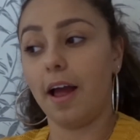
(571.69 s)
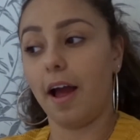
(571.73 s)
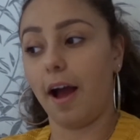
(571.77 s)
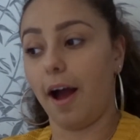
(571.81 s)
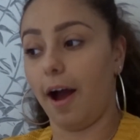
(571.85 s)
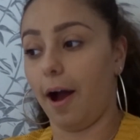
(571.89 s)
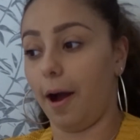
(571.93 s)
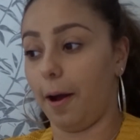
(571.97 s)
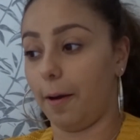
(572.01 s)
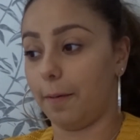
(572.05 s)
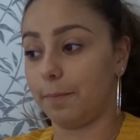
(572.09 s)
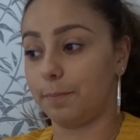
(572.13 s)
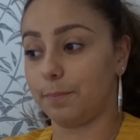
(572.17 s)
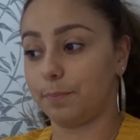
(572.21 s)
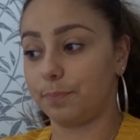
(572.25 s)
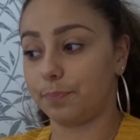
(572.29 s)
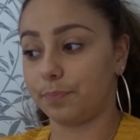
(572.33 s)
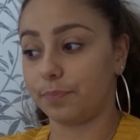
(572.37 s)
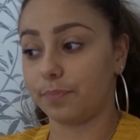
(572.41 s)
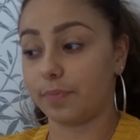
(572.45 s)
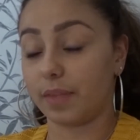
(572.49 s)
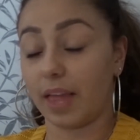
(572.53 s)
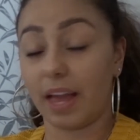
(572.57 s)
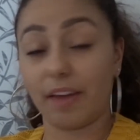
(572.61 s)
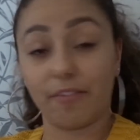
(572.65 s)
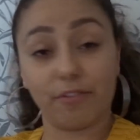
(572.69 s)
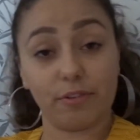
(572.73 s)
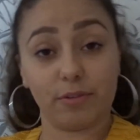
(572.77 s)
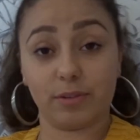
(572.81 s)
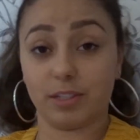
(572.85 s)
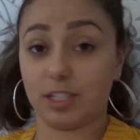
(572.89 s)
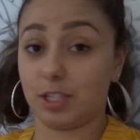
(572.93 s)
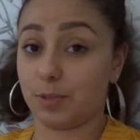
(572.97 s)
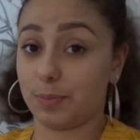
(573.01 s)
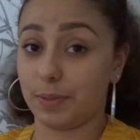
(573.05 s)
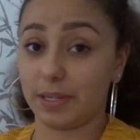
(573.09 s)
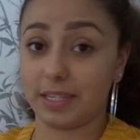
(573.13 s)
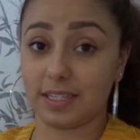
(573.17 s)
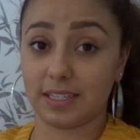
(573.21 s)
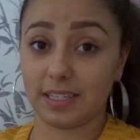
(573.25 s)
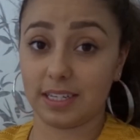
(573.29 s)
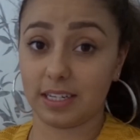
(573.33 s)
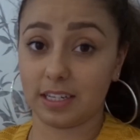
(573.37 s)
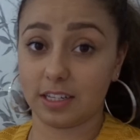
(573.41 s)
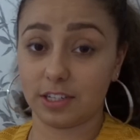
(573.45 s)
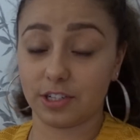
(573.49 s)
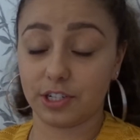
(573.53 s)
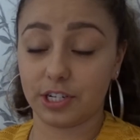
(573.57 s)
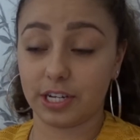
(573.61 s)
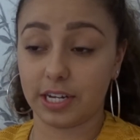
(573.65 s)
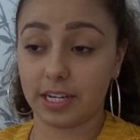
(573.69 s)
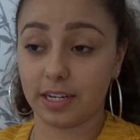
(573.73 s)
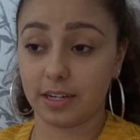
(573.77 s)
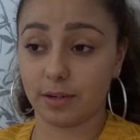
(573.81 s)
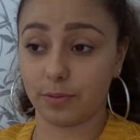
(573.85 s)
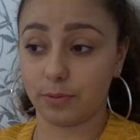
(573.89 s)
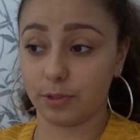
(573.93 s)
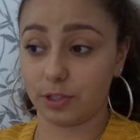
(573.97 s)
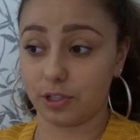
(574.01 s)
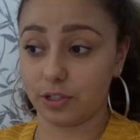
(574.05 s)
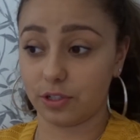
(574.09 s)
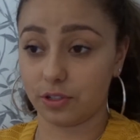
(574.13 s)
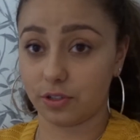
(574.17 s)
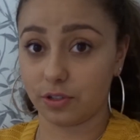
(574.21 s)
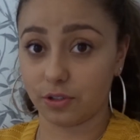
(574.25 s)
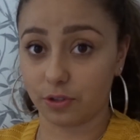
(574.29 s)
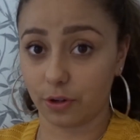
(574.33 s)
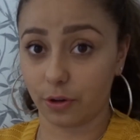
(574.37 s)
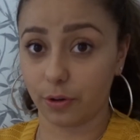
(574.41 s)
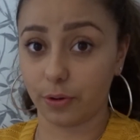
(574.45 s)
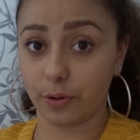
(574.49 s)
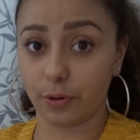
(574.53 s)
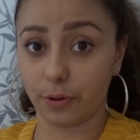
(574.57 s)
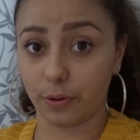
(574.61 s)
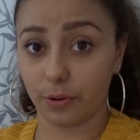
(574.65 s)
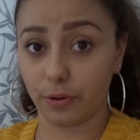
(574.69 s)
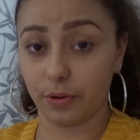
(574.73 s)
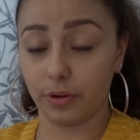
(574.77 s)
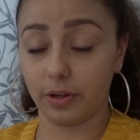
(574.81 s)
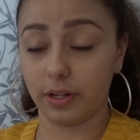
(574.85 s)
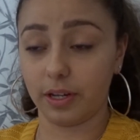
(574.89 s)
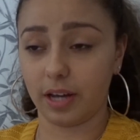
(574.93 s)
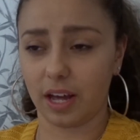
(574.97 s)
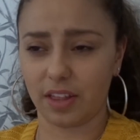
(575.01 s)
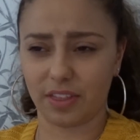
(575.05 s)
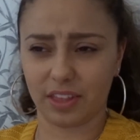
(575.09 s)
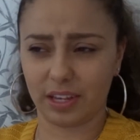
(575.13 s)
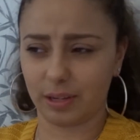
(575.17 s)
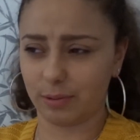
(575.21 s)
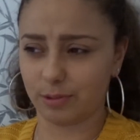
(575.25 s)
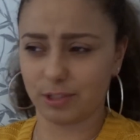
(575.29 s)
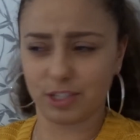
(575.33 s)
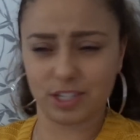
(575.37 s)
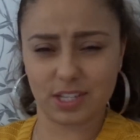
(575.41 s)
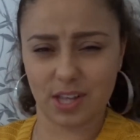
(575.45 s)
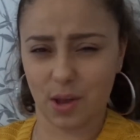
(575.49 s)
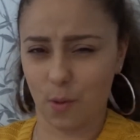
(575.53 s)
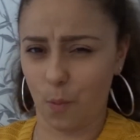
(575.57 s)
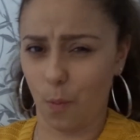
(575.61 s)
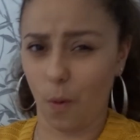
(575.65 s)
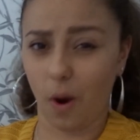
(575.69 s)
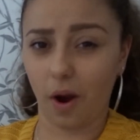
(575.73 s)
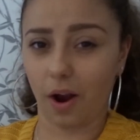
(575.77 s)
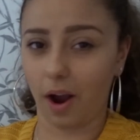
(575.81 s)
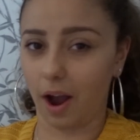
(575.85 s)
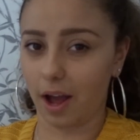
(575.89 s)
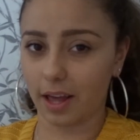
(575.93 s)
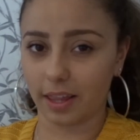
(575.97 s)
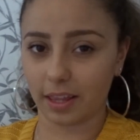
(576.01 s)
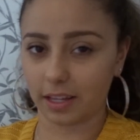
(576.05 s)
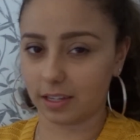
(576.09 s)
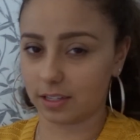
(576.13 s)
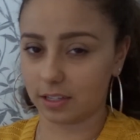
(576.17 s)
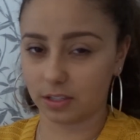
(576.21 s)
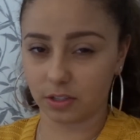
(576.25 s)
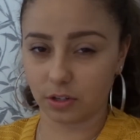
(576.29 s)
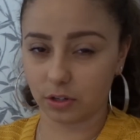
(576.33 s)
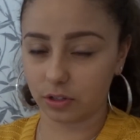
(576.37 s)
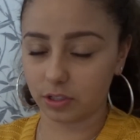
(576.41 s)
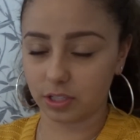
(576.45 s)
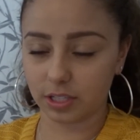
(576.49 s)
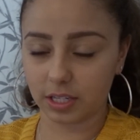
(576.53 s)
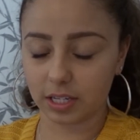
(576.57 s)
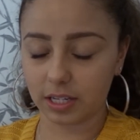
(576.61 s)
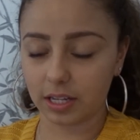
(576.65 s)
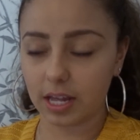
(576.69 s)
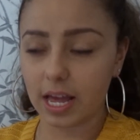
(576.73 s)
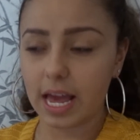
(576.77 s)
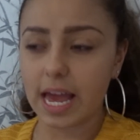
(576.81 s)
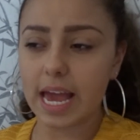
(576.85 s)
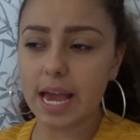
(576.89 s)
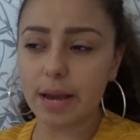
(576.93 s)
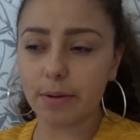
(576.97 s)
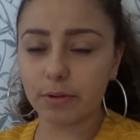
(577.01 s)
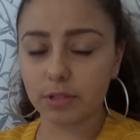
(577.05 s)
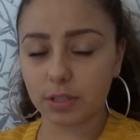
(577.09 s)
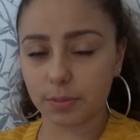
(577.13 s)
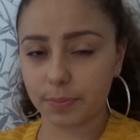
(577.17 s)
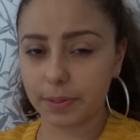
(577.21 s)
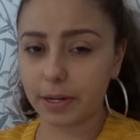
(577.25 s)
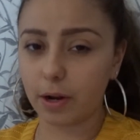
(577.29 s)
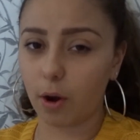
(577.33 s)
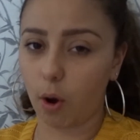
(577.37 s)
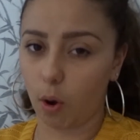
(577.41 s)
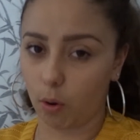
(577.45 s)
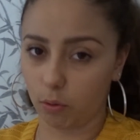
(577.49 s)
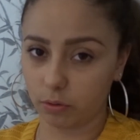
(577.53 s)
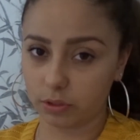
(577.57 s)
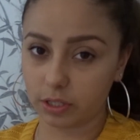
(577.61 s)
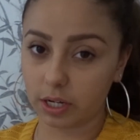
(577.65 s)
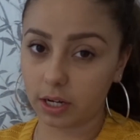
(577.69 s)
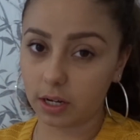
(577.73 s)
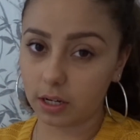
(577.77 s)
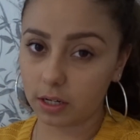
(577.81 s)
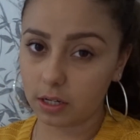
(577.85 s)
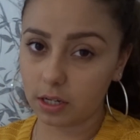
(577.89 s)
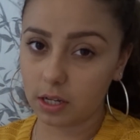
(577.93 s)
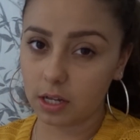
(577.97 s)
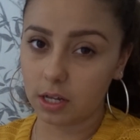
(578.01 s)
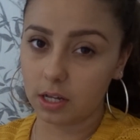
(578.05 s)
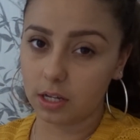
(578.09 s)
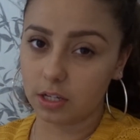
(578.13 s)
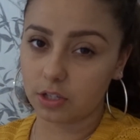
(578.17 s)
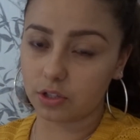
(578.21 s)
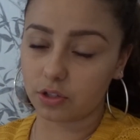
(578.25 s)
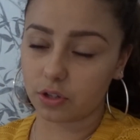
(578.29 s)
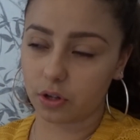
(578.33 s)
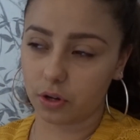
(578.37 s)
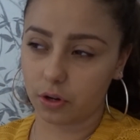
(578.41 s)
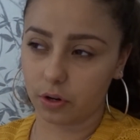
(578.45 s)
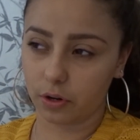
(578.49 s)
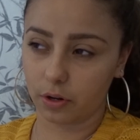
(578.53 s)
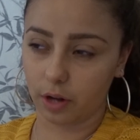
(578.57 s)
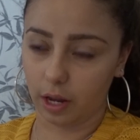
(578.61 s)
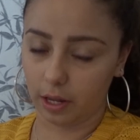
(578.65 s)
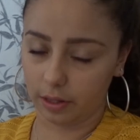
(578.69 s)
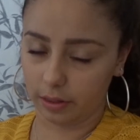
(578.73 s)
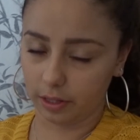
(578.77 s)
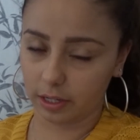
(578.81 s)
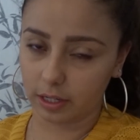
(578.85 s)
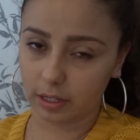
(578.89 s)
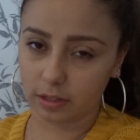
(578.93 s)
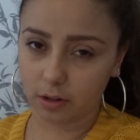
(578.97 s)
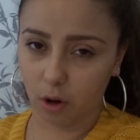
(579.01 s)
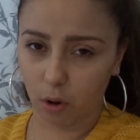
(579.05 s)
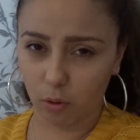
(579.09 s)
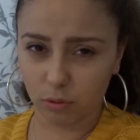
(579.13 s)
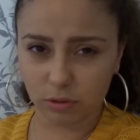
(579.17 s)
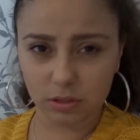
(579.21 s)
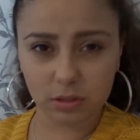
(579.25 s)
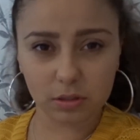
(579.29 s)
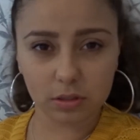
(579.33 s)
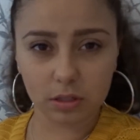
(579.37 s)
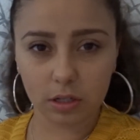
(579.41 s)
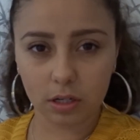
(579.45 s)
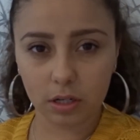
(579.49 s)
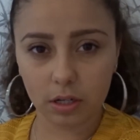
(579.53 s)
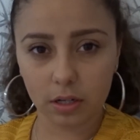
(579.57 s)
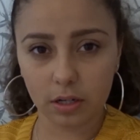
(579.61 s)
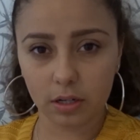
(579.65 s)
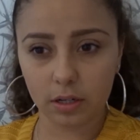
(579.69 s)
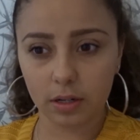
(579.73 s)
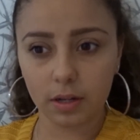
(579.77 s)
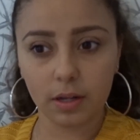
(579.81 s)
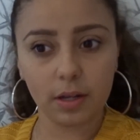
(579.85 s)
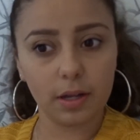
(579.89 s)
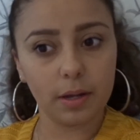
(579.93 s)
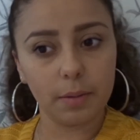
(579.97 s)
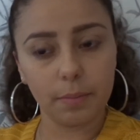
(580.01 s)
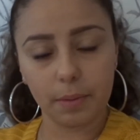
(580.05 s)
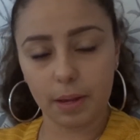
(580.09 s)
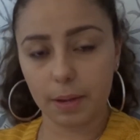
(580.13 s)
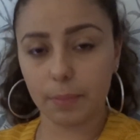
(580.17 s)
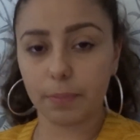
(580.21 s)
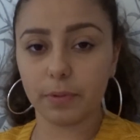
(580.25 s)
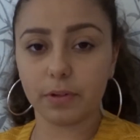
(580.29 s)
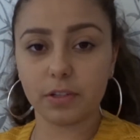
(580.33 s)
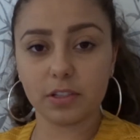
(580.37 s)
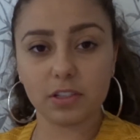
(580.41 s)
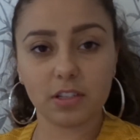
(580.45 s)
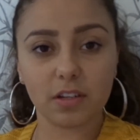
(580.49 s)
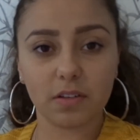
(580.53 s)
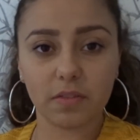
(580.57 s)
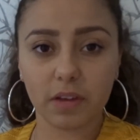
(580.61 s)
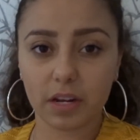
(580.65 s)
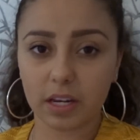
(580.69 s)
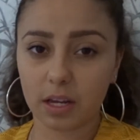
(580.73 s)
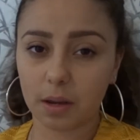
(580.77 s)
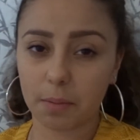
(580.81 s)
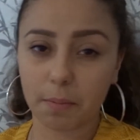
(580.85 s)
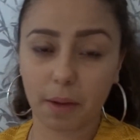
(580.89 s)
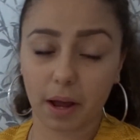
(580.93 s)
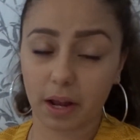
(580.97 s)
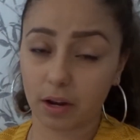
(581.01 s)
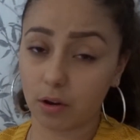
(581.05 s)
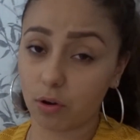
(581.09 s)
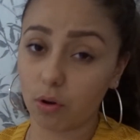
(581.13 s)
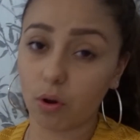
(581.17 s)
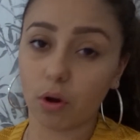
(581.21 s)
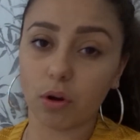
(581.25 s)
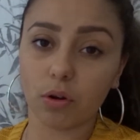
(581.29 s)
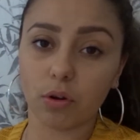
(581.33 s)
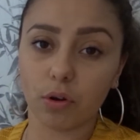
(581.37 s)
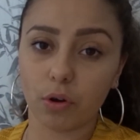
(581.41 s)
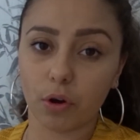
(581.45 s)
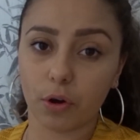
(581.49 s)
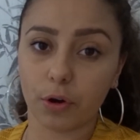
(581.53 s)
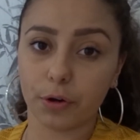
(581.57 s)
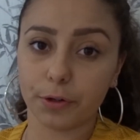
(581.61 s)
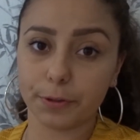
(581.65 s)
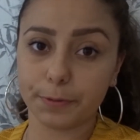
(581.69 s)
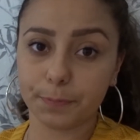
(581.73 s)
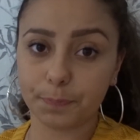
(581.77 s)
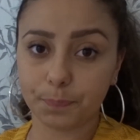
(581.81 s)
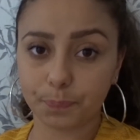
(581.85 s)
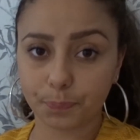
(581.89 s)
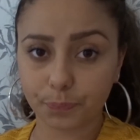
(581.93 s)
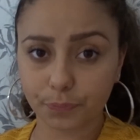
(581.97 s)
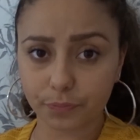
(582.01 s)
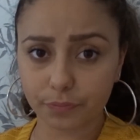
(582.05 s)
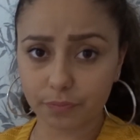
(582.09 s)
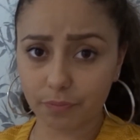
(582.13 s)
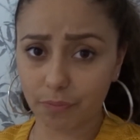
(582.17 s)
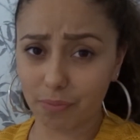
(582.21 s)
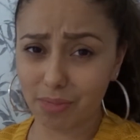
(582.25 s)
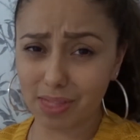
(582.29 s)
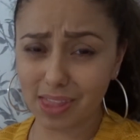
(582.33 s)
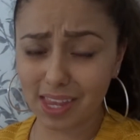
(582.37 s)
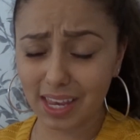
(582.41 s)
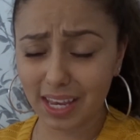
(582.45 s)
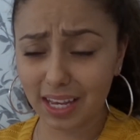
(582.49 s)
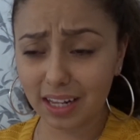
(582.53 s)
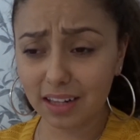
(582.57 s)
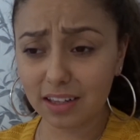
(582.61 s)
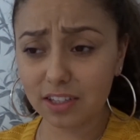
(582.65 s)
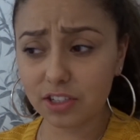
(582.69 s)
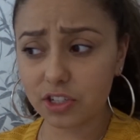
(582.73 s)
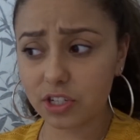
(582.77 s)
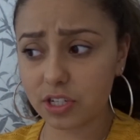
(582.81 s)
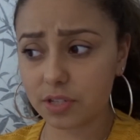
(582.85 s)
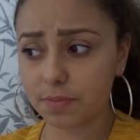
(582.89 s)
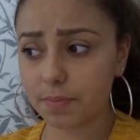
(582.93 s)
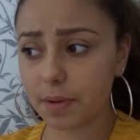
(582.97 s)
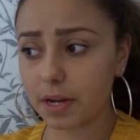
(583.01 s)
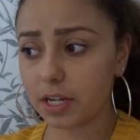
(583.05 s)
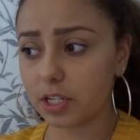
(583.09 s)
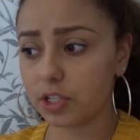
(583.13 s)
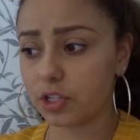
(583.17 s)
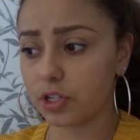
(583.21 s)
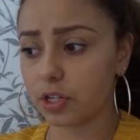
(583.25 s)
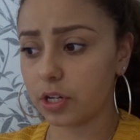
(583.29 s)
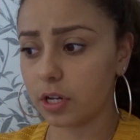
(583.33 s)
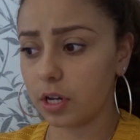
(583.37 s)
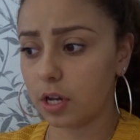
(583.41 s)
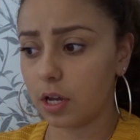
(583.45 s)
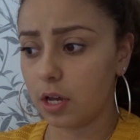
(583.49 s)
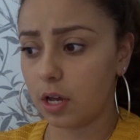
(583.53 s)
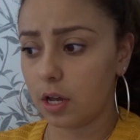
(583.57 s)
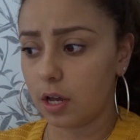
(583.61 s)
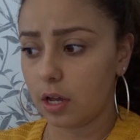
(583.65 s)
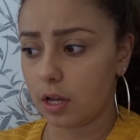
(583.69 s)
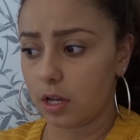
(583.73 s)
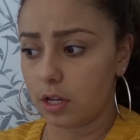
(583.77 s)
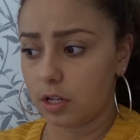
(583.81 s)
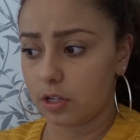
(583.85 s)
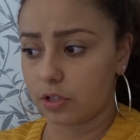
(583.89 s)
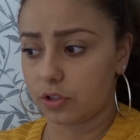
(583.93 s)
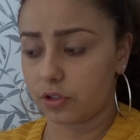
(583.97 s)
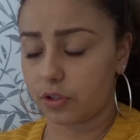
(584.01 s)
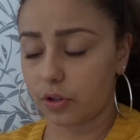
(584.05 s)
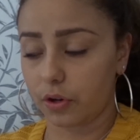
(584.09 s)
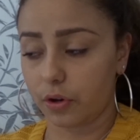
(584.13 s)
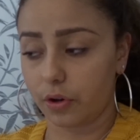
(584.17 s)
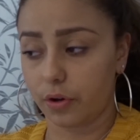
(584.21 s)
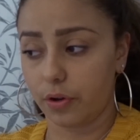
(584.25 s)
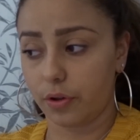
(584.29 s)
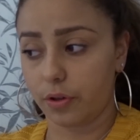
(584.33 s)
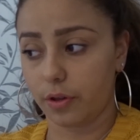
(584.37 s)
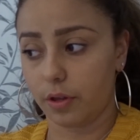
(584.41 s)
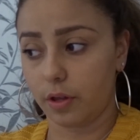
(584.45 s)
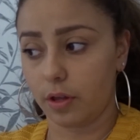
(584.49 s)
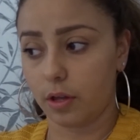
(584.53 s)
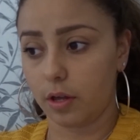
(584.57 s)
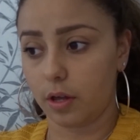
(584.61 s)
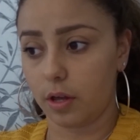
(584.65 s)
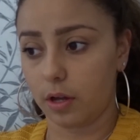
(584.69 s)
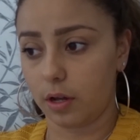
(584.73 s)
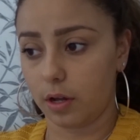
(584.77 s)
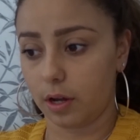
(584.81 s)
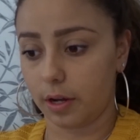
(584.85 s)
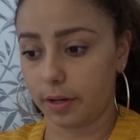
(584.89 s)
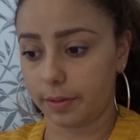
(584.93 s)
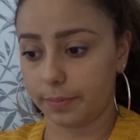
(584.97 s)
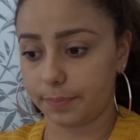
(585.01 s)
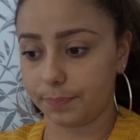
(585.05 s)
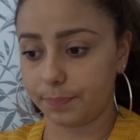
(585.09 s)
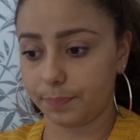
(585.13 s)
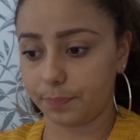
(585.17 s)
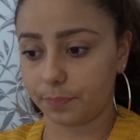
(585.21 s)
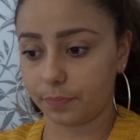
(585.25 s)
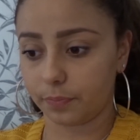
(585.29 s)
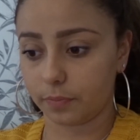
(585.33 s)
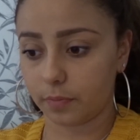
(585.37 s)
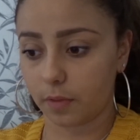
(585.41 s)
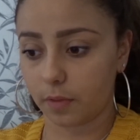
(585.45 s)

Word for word: Um, everyone speaks English here, which is so good. I think it was just that one guy that didn't know. He was a bit older, so I think older people in Slovenia might not know English as much. So, um,